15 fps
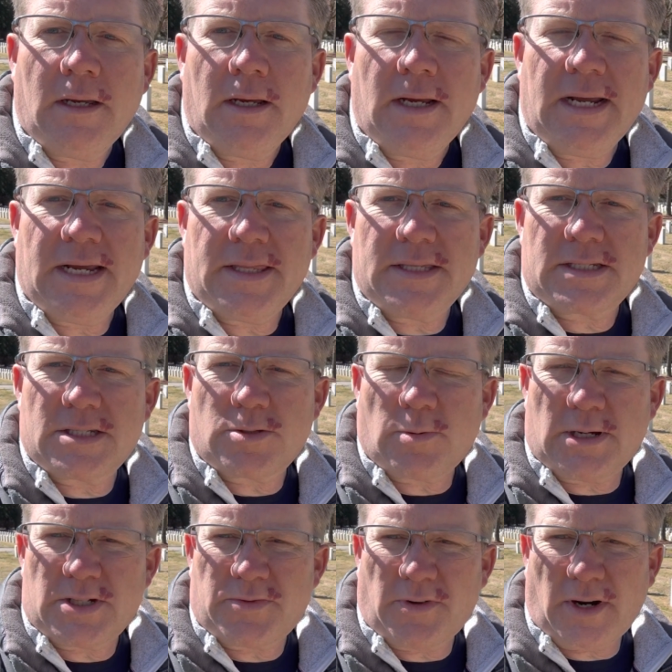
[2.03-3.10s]
Hey, this is
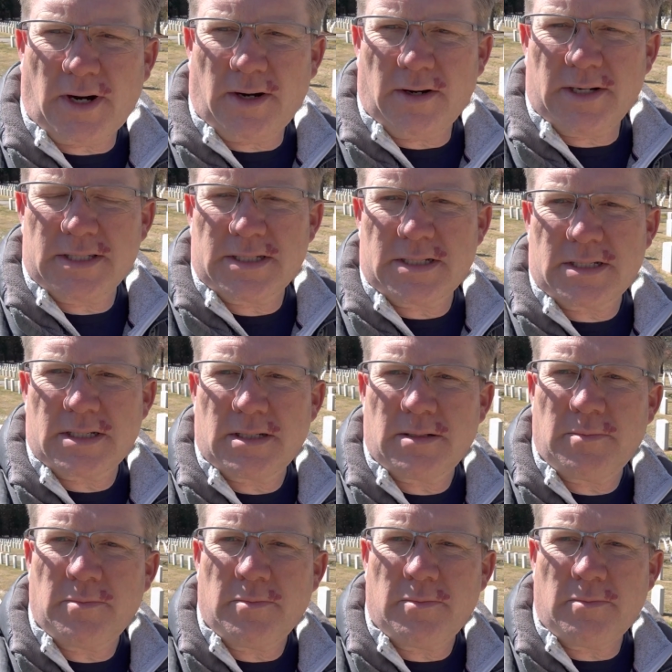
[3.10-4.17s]
Wes Fryer. It's
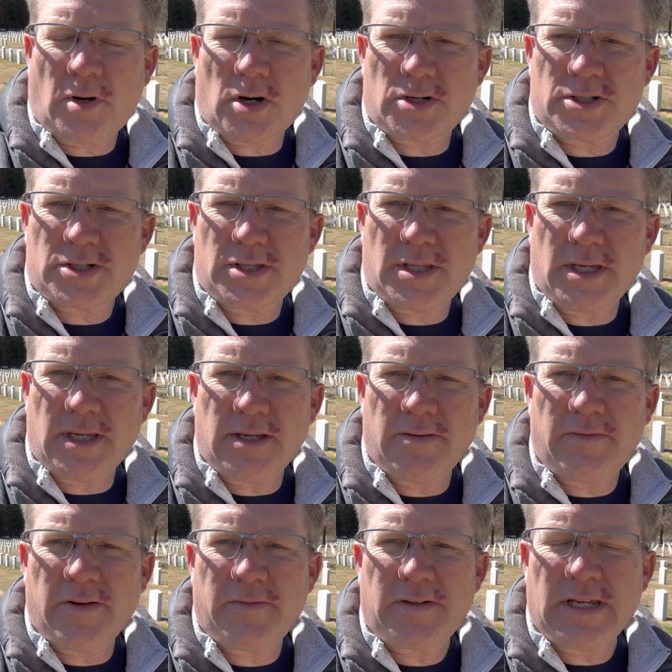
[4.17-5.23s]
March the
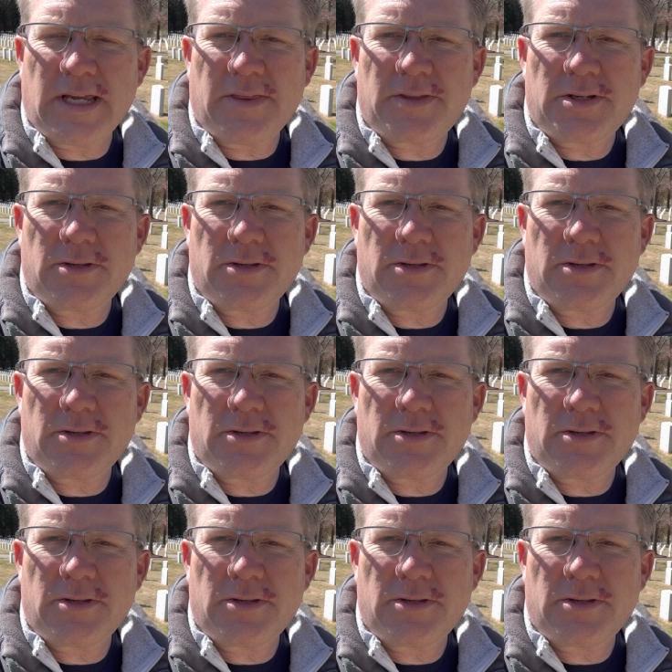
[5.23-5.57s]
15th,